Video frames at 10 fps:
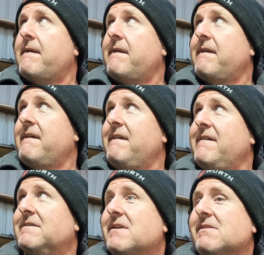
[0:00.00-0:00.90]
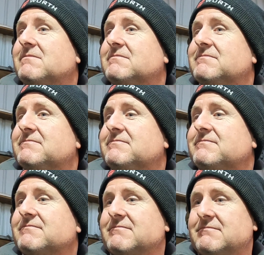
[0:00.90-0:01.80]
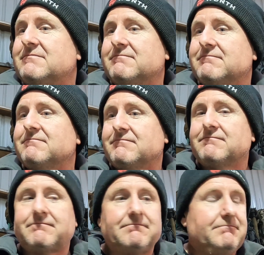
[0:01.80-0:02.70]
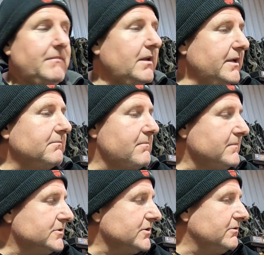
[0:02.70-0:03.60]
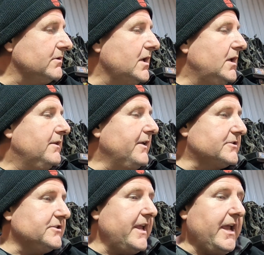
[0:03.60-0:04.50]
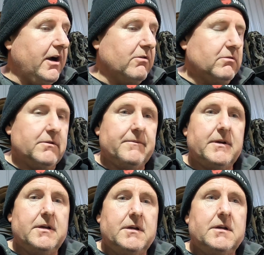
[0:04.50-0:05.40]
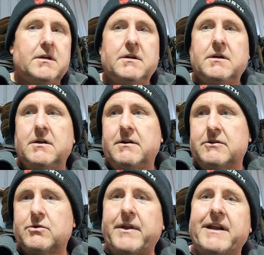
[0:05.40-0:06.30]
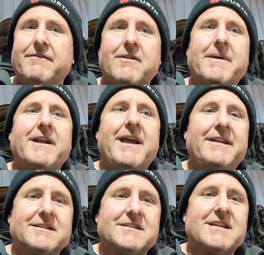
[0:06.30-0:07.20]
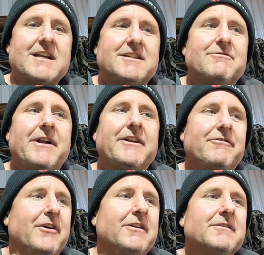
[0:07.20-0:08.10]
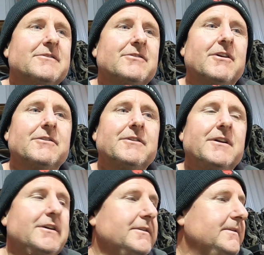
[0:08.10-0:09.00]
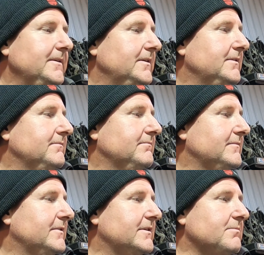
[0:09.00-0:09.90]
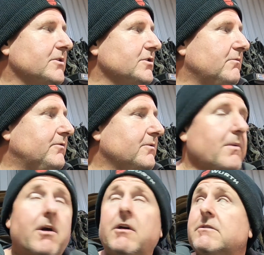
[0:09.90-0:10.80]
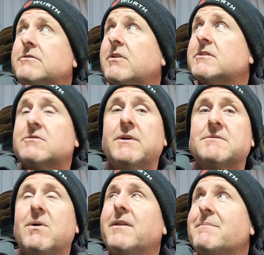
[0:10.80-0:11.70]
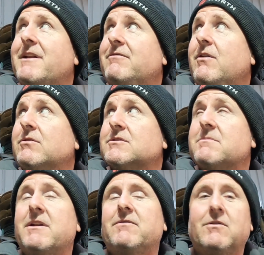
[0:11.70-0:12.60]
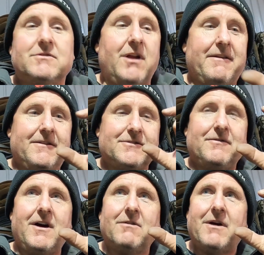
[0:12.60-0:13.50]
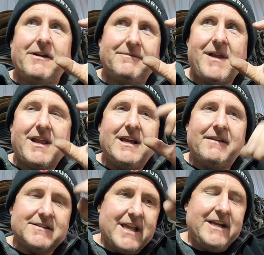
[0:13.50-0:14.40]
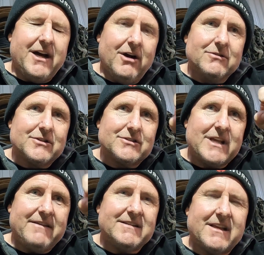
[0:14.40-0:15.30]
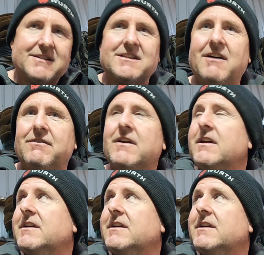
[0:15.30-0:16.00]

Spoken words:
Well, then the external, the Yep. So this now, I'll sort that airflow meter, and this is actually ready to fit. So it's my job for tomorrow. Try and squeeze it behind the manifold because the manifold's like this far away, and there's heater hoses and there's other stuff.